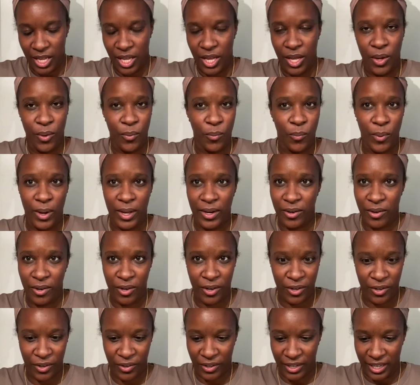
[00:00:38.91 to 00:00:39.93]
Went on
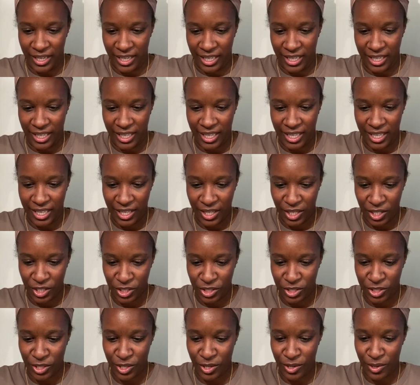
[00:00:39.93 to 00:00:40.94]
great.
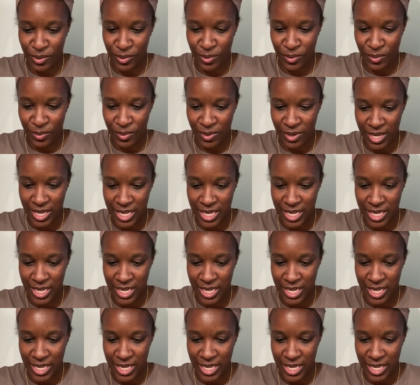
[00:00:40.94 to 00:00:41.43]
So